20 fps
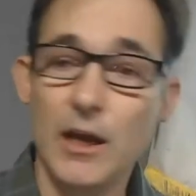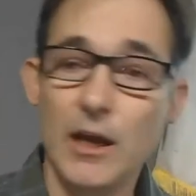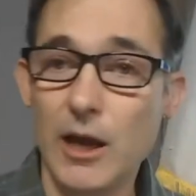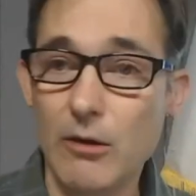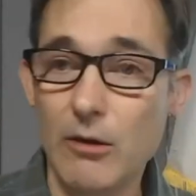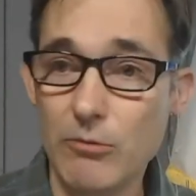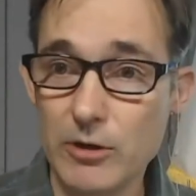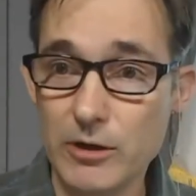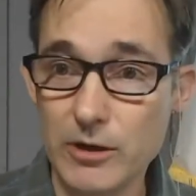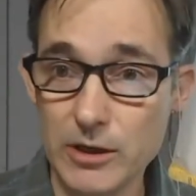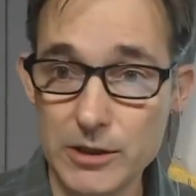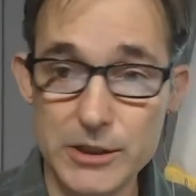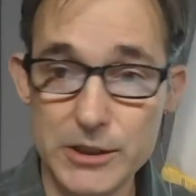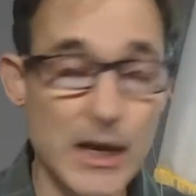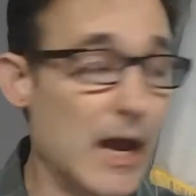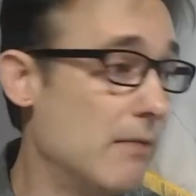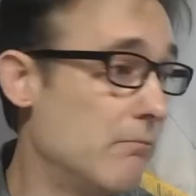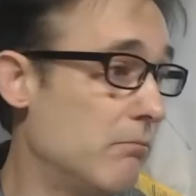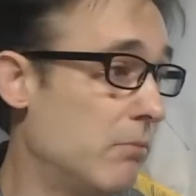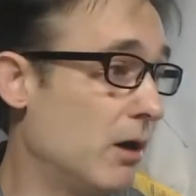and we're going to
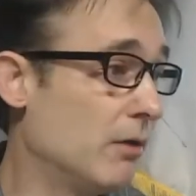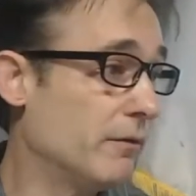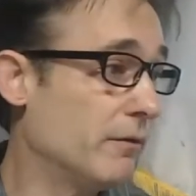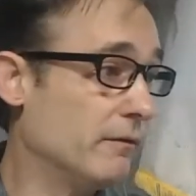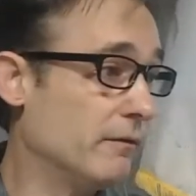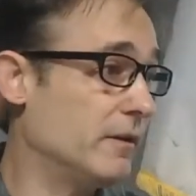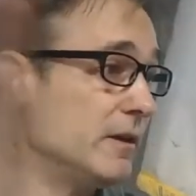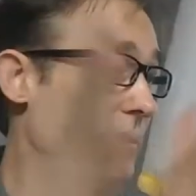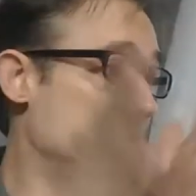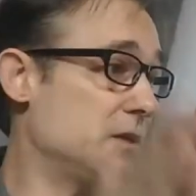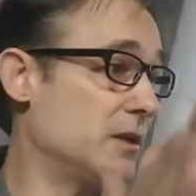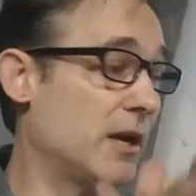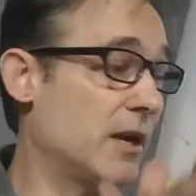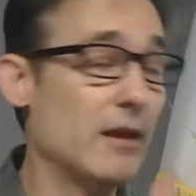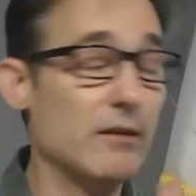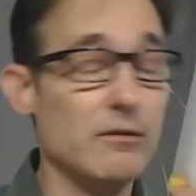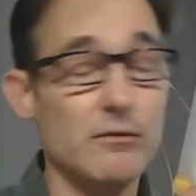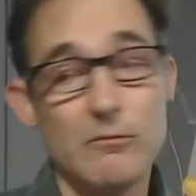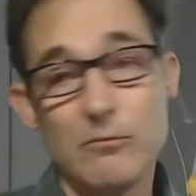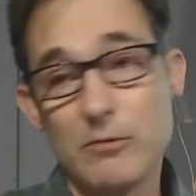tie both of these
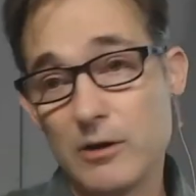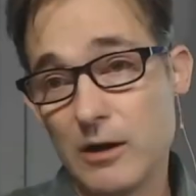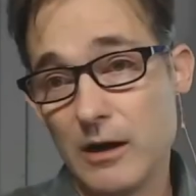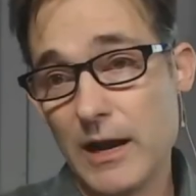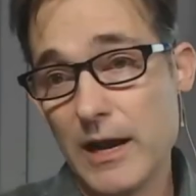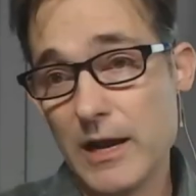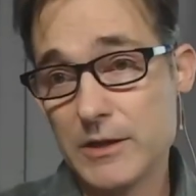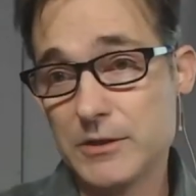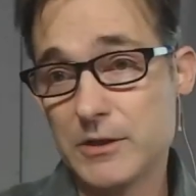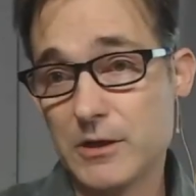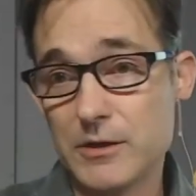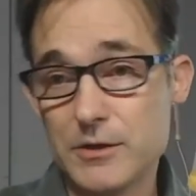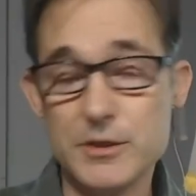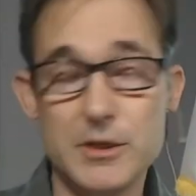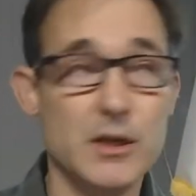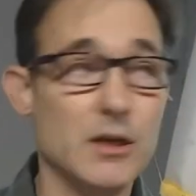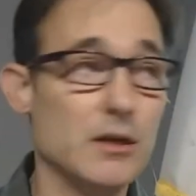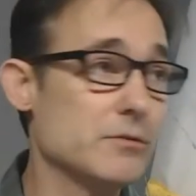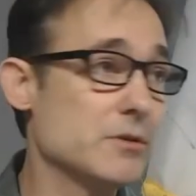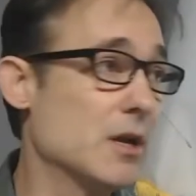together, and we're going to ask
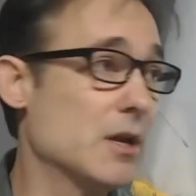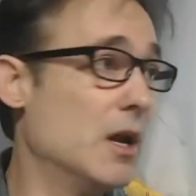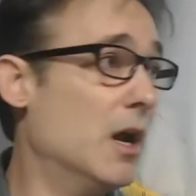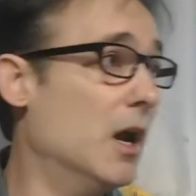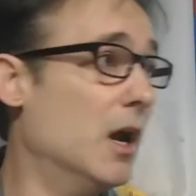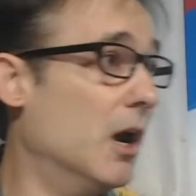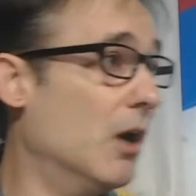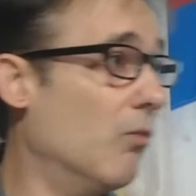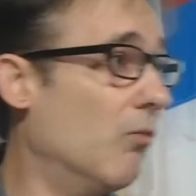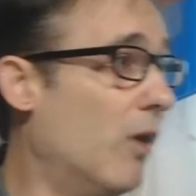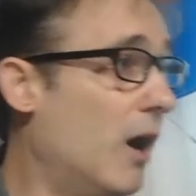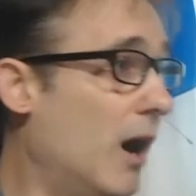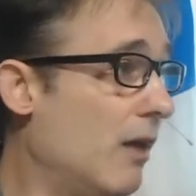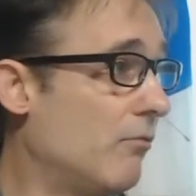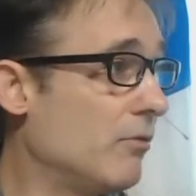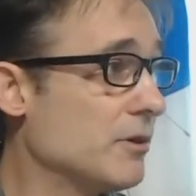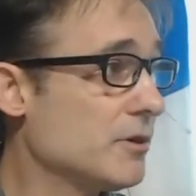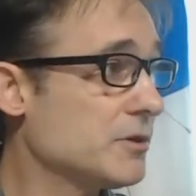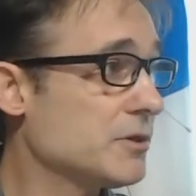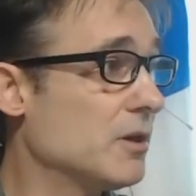ourselves, why
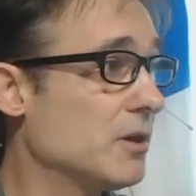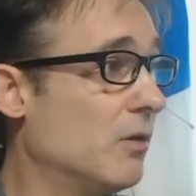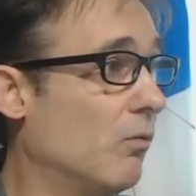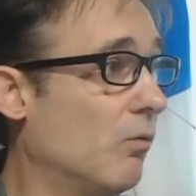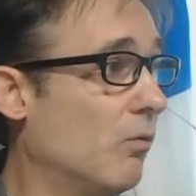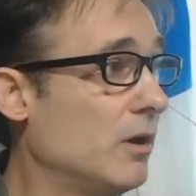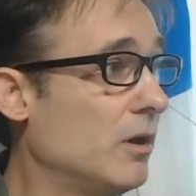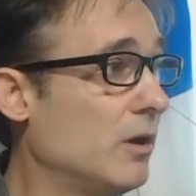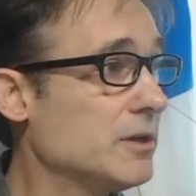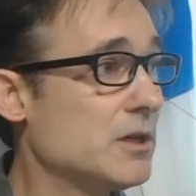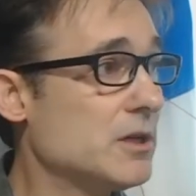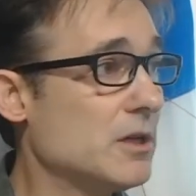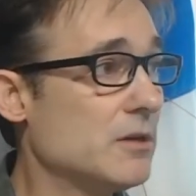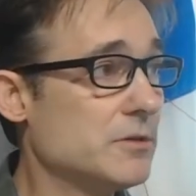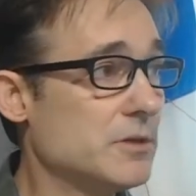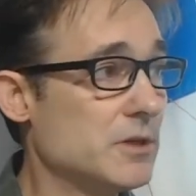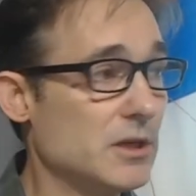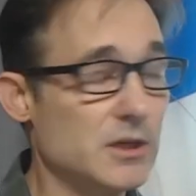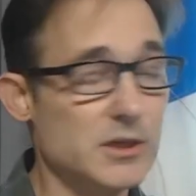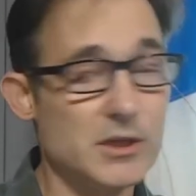was one so
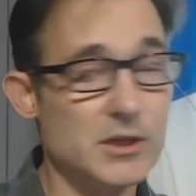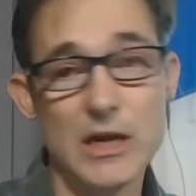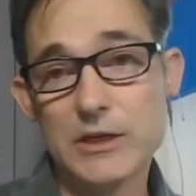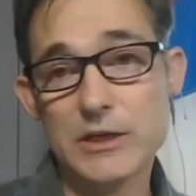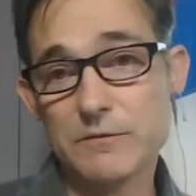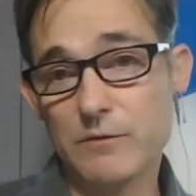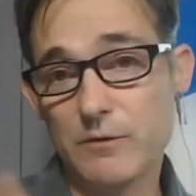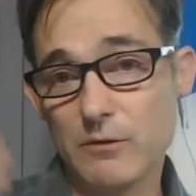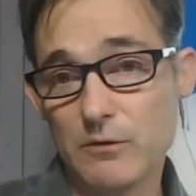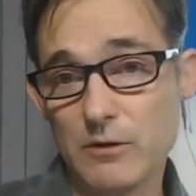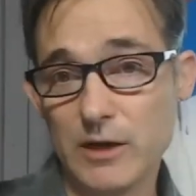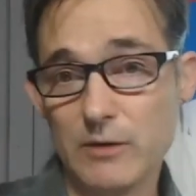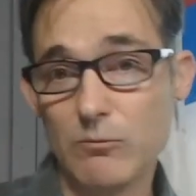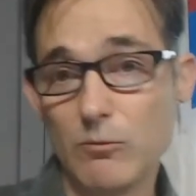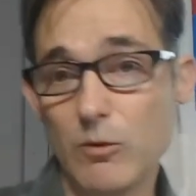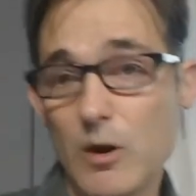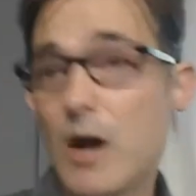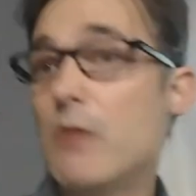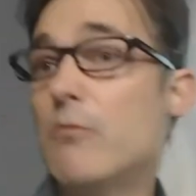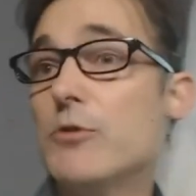successful and
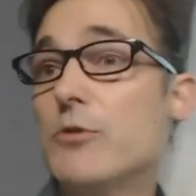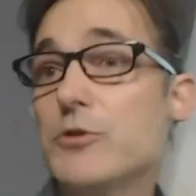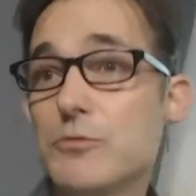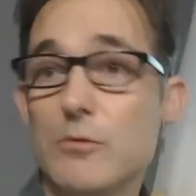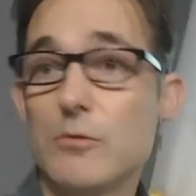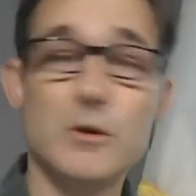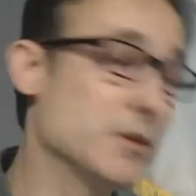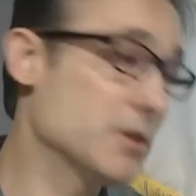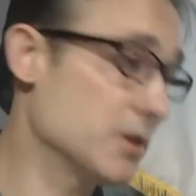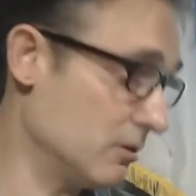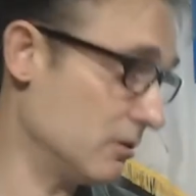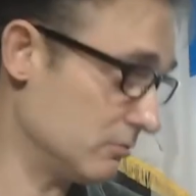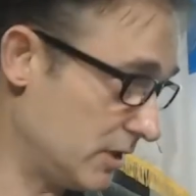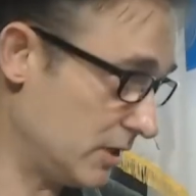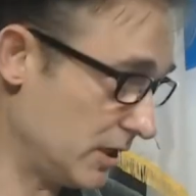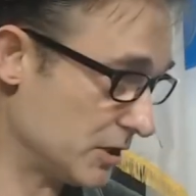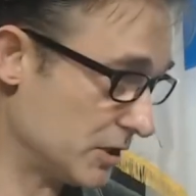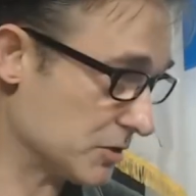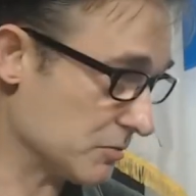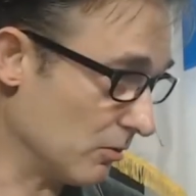why was one so
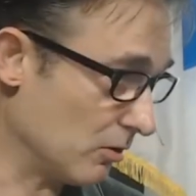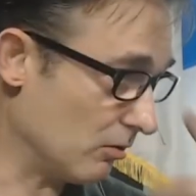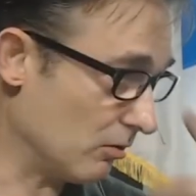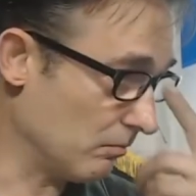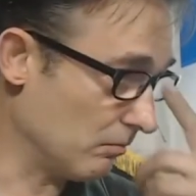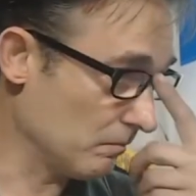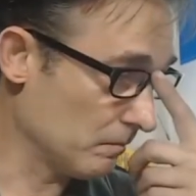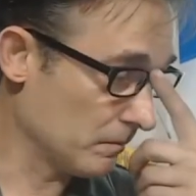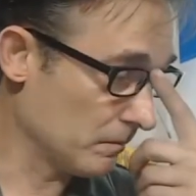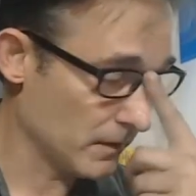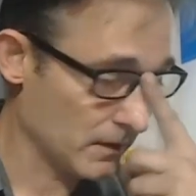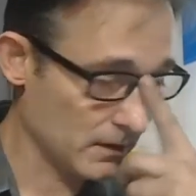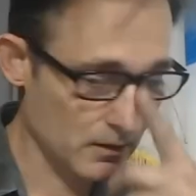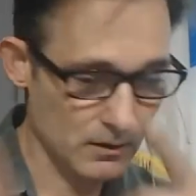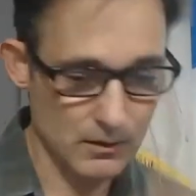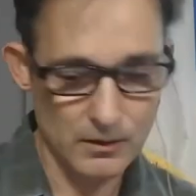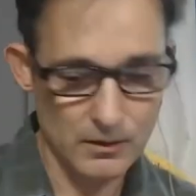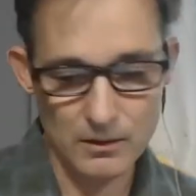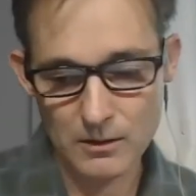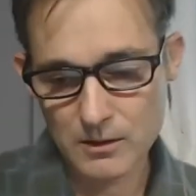dismal?
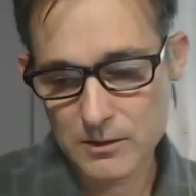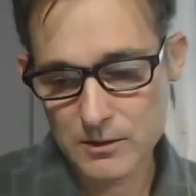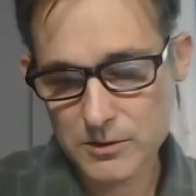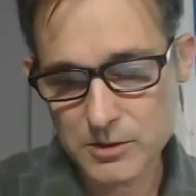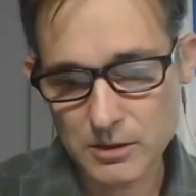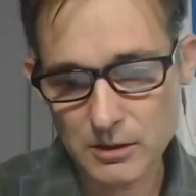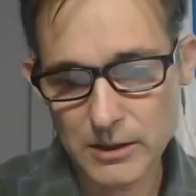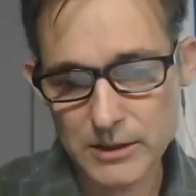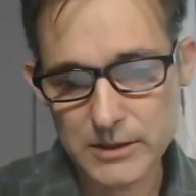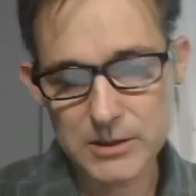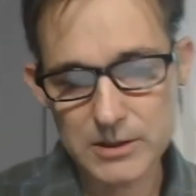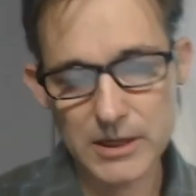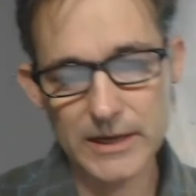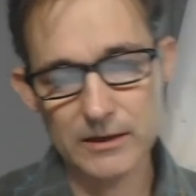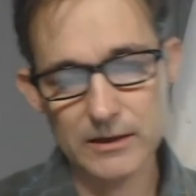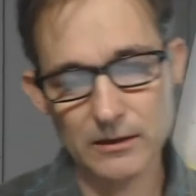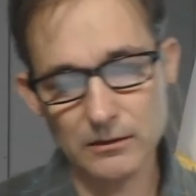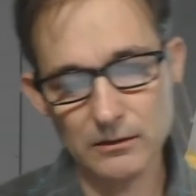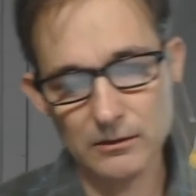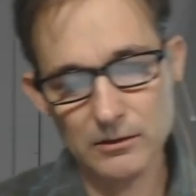So let's
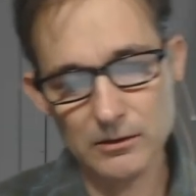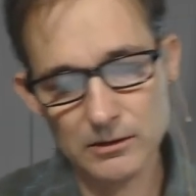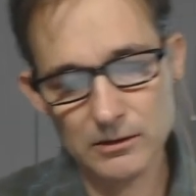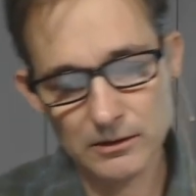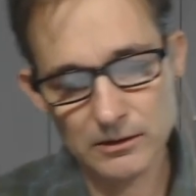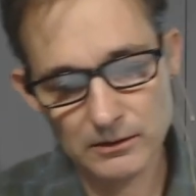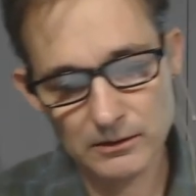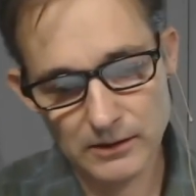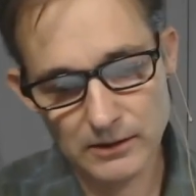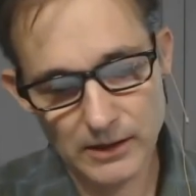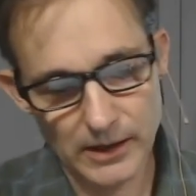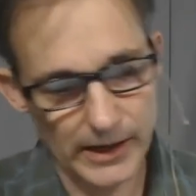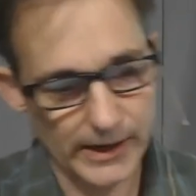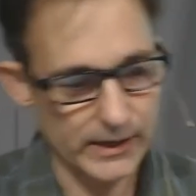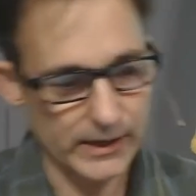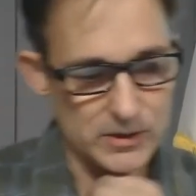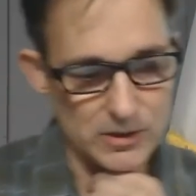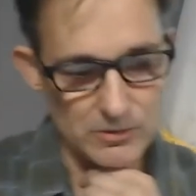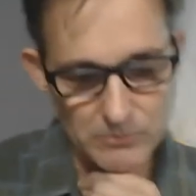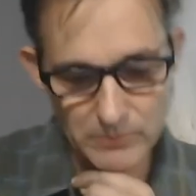take a look at
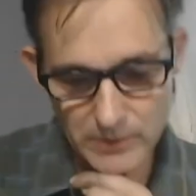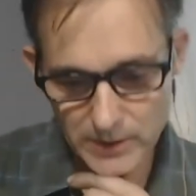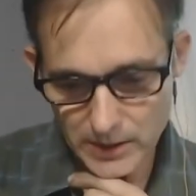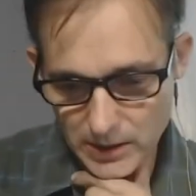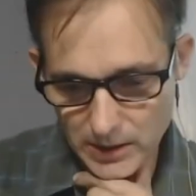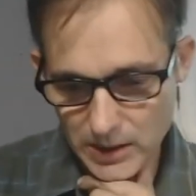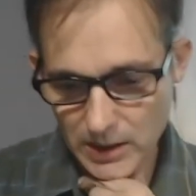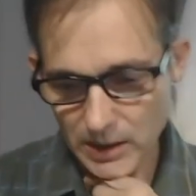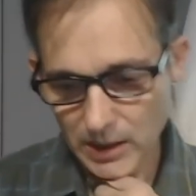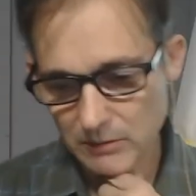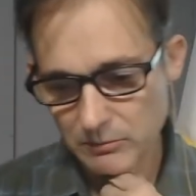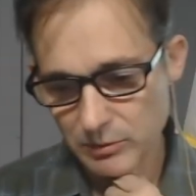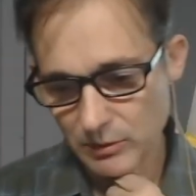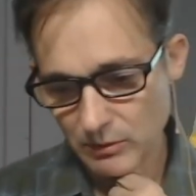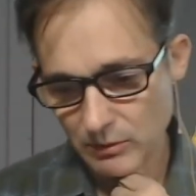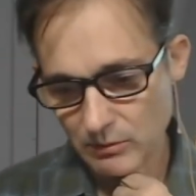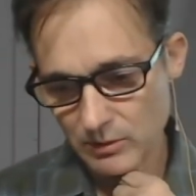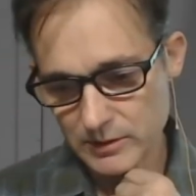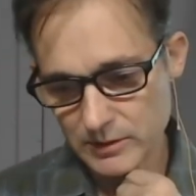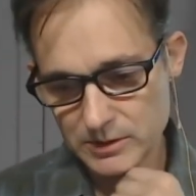some beginning
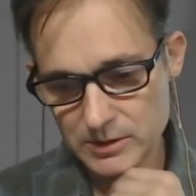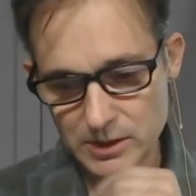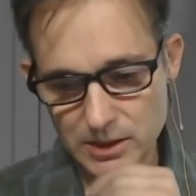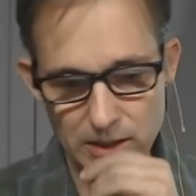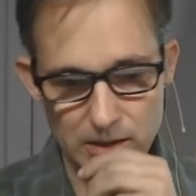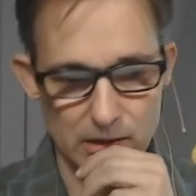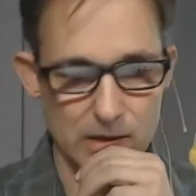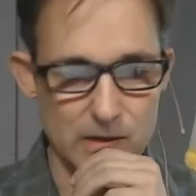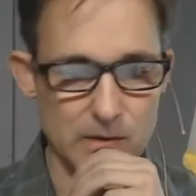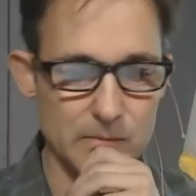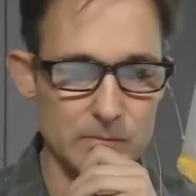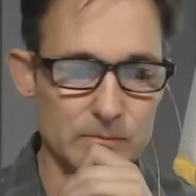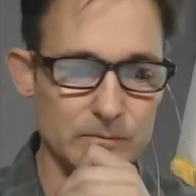points here.